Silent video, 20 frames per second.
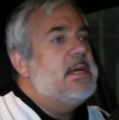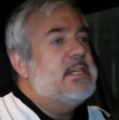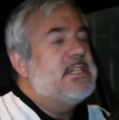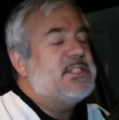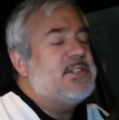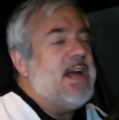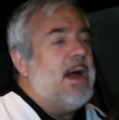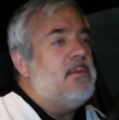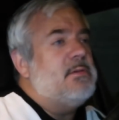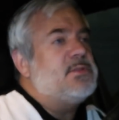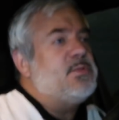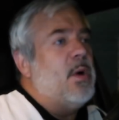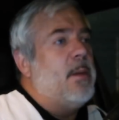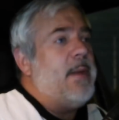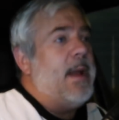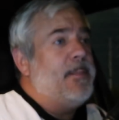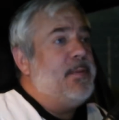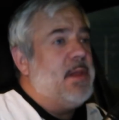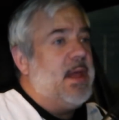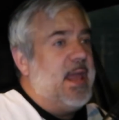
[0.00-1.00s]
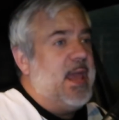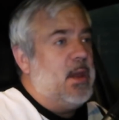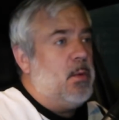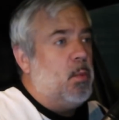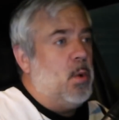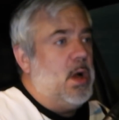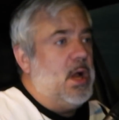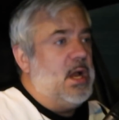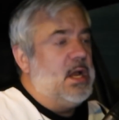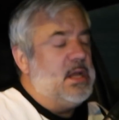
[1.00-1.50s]
So that was what my
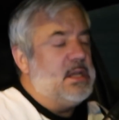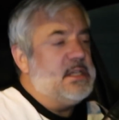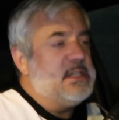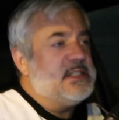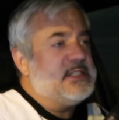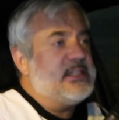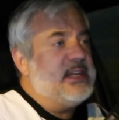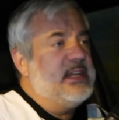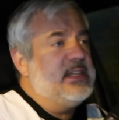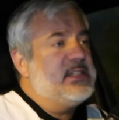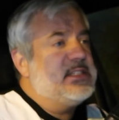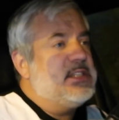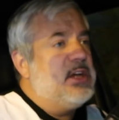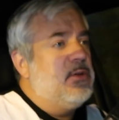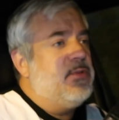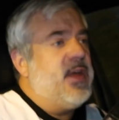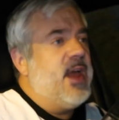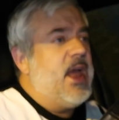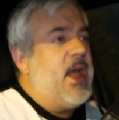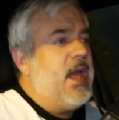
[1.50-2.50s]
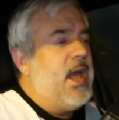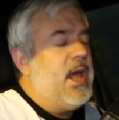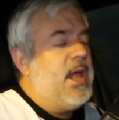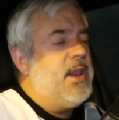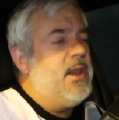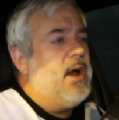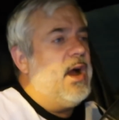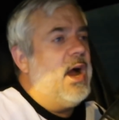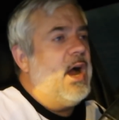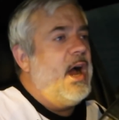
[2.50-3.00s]
plan was. And so
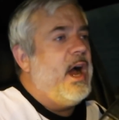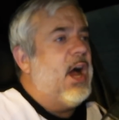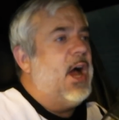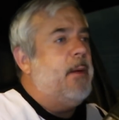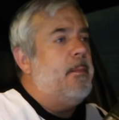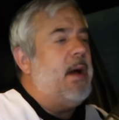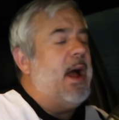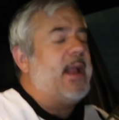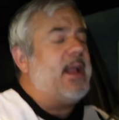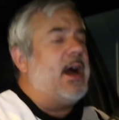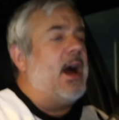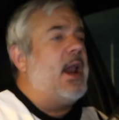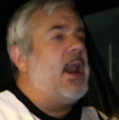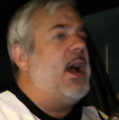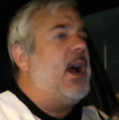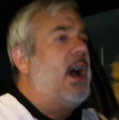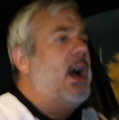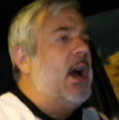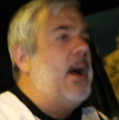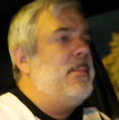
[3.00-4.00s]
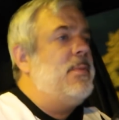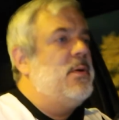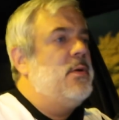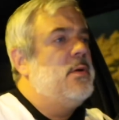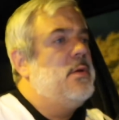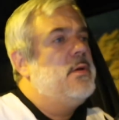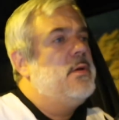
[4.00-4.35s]
then um, I got up